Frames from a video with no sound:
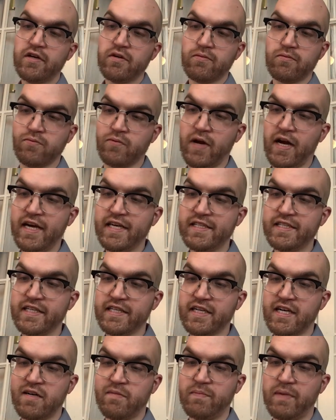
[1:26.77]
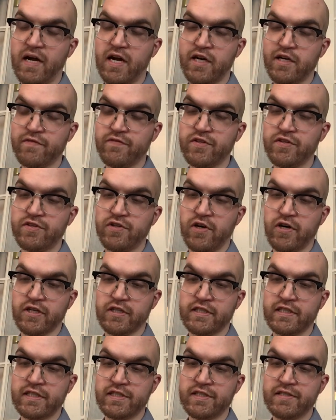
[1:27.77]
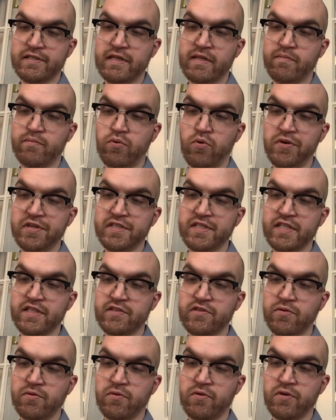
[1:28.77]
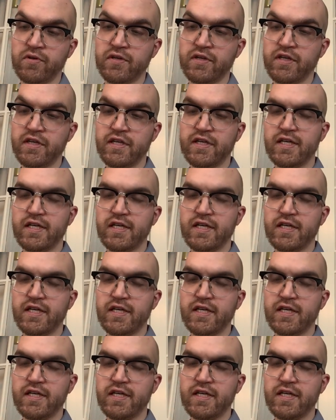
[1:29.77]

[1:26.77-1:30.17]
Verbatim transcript: rising up out of the darkness and pointing toward